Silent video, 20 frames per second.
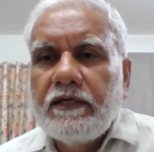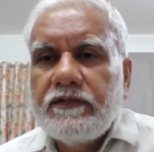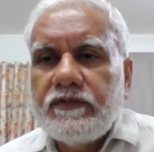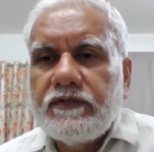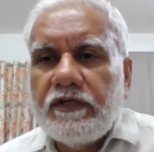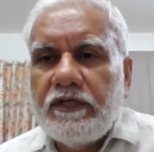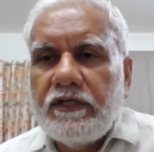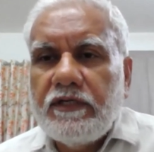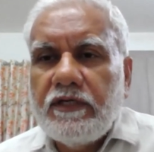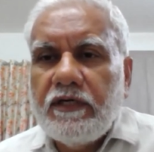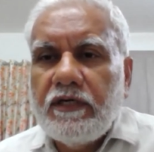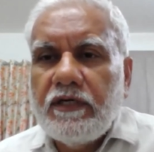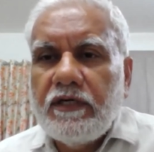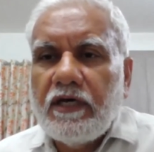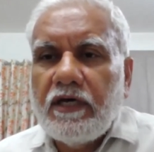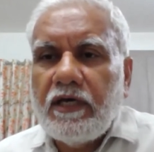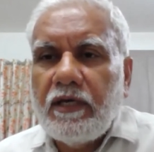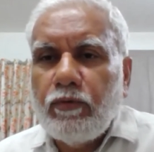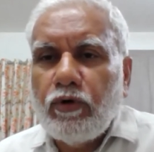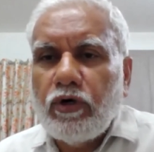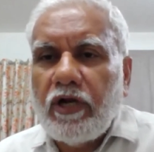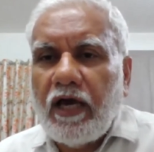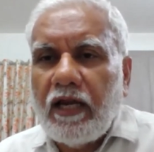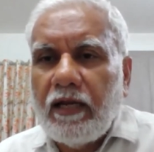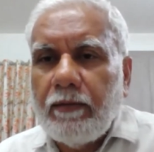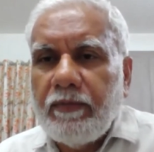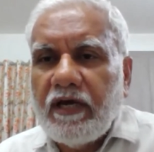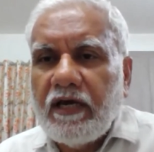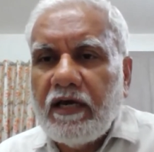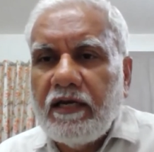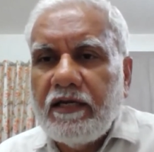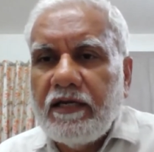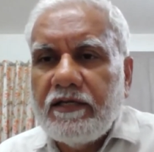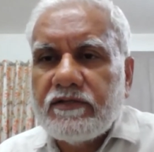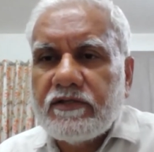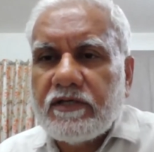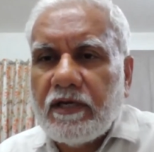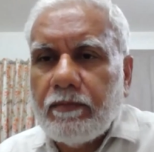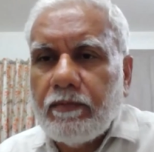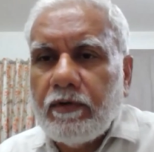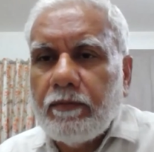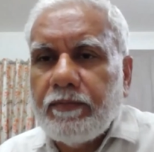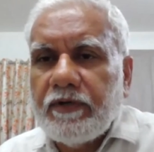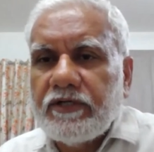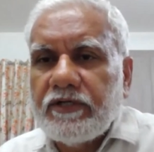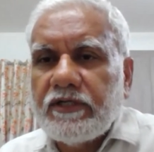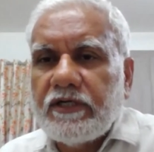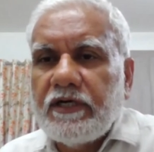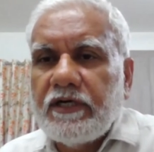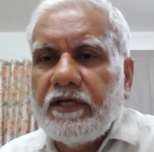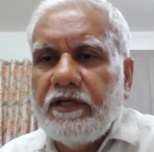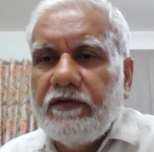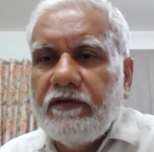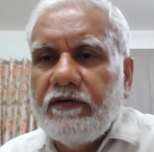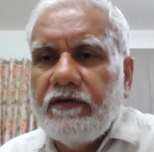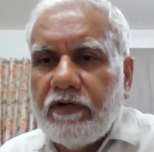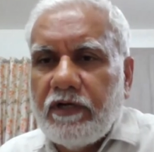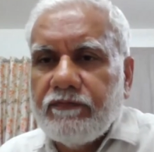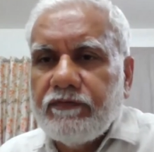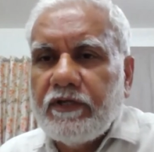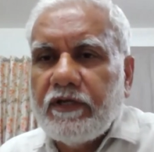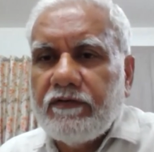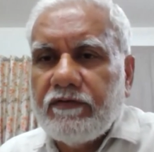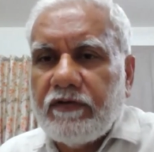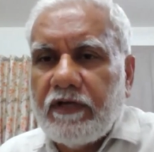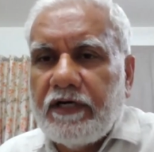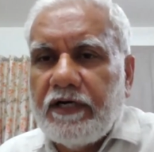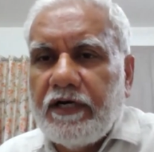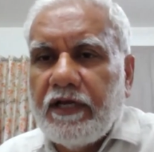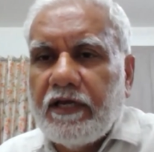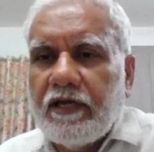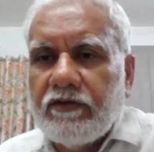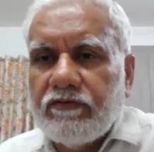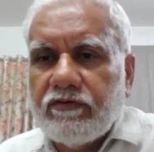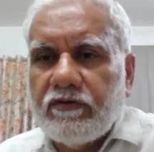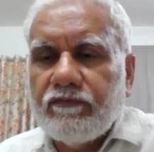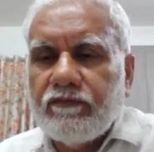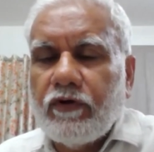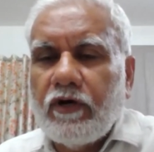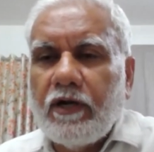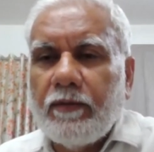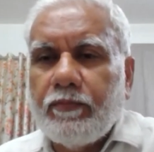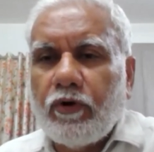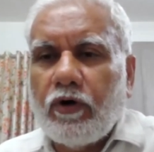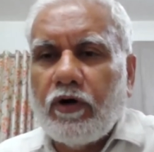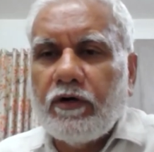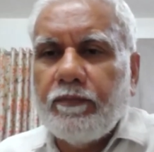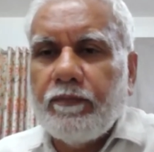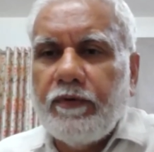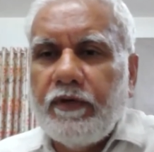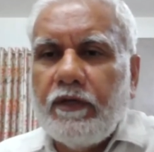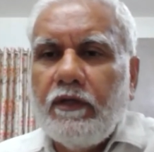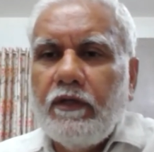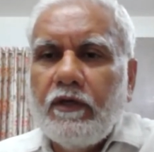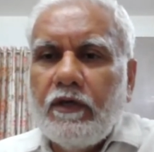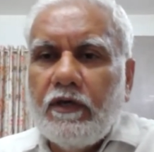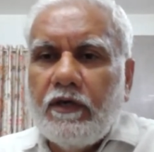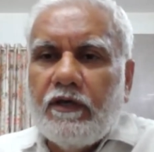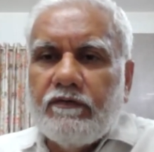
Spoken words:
CT in a hemodynamically stable patient, even if there is an indication for laparotomy,